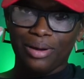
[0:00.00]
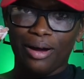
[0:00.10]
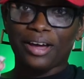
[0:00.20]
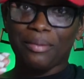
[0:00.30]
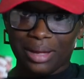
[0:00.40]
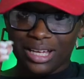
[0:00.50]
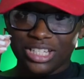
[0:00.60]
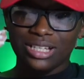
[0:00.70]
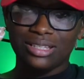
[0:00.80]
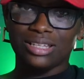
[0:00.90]

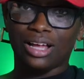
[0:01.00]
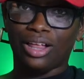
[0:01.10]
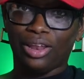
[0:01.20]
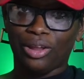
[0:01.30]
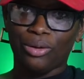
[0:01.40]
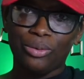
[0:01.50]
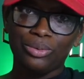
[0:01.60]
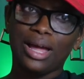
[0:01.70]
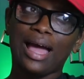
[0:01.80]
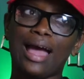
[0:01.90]
automations
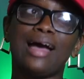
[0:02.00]
alone,